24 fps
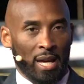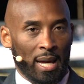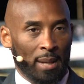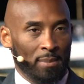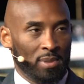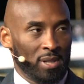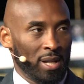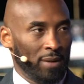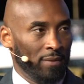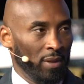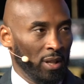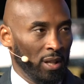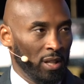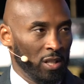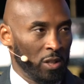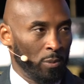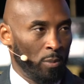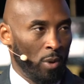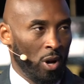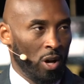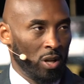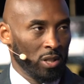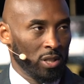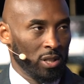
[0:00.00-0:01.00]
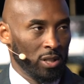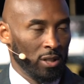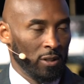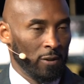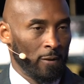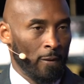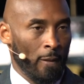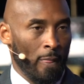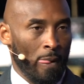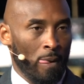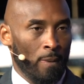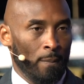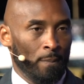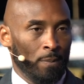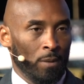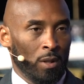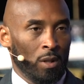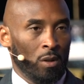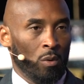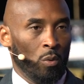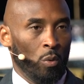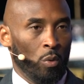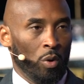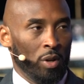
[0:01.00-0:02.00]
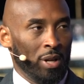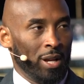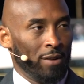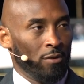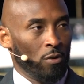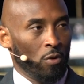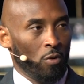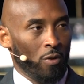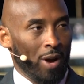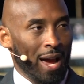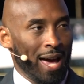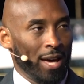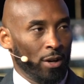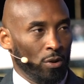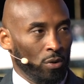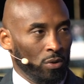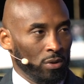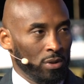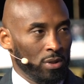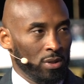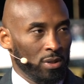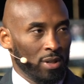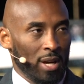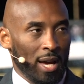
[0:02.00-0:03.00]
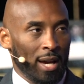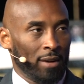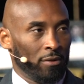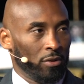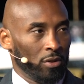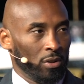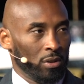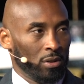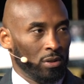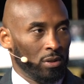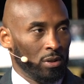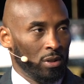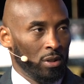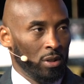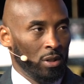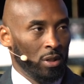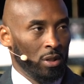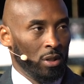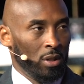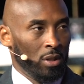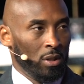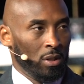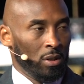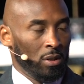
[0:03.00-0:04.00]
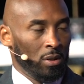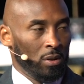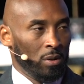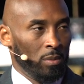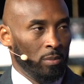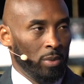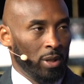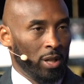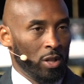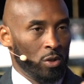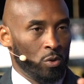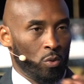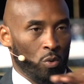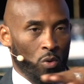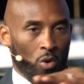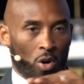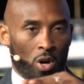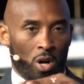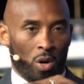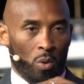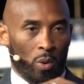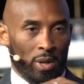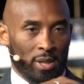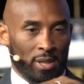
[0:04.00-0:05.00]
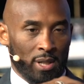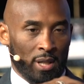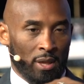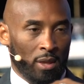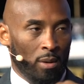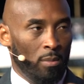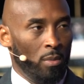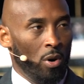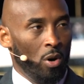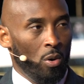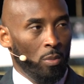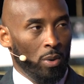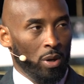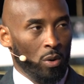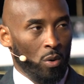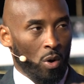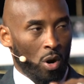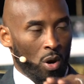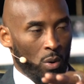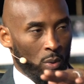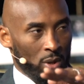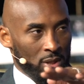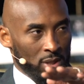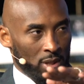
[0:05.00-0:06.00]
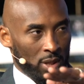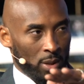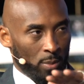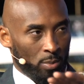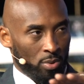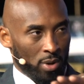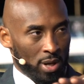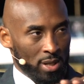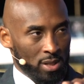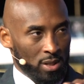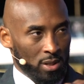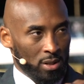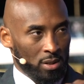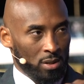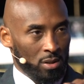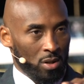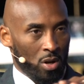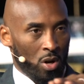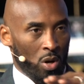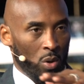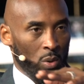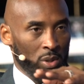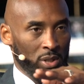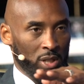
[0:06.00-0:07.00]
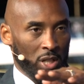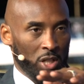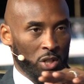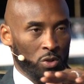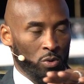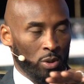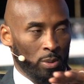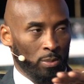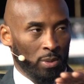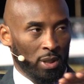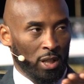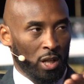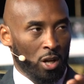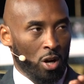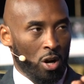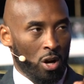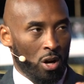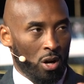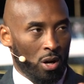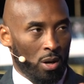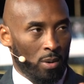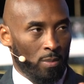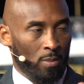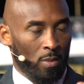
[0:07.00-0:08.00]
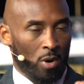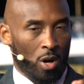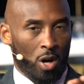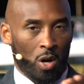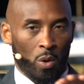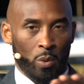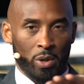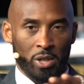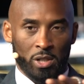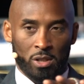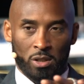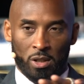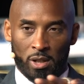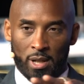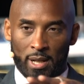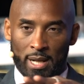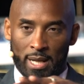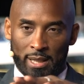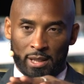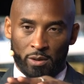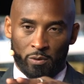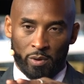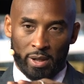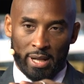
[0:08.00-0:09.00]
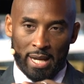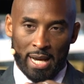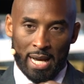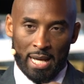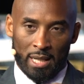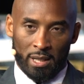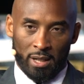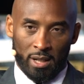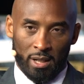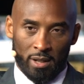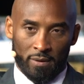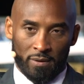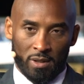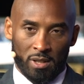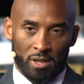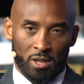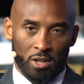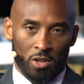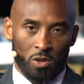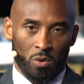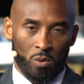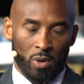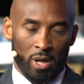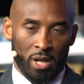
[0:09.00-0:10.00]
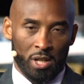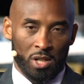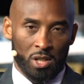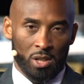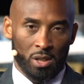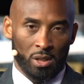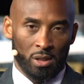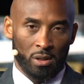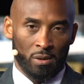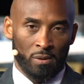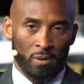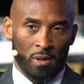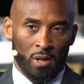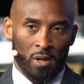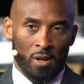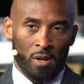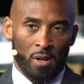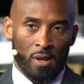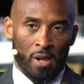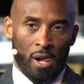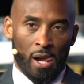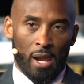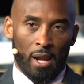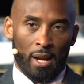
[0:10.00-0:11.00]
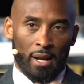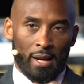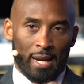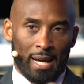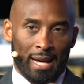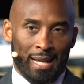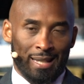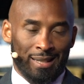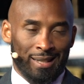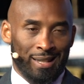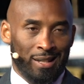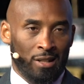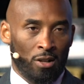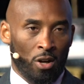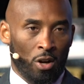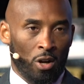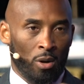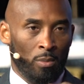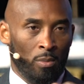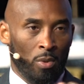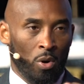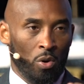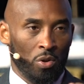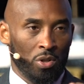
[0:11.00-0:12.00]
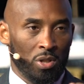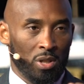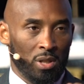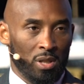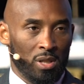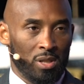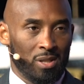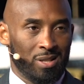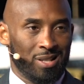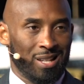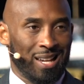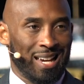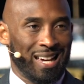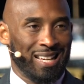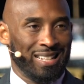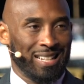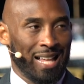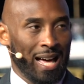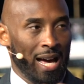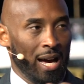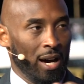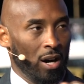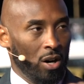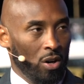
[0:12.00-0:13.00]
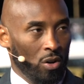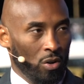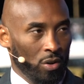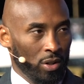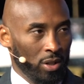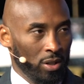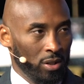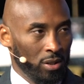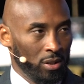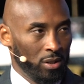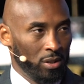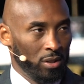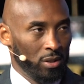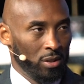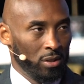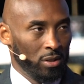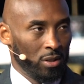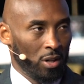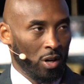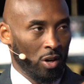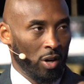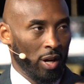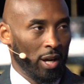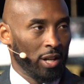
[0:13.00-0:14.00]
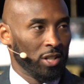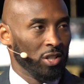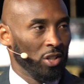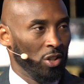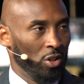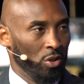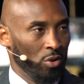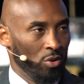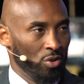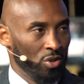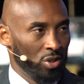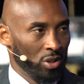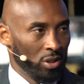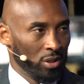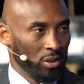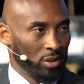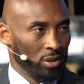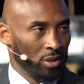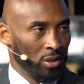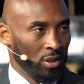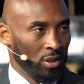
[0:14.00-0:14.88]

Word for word: Game 7 against Boston, we were never rattled, ever, because we were always in the moment, always in the present, always extremely calm, always looking at the reality of the situation and not letting our emotions cloud our execution.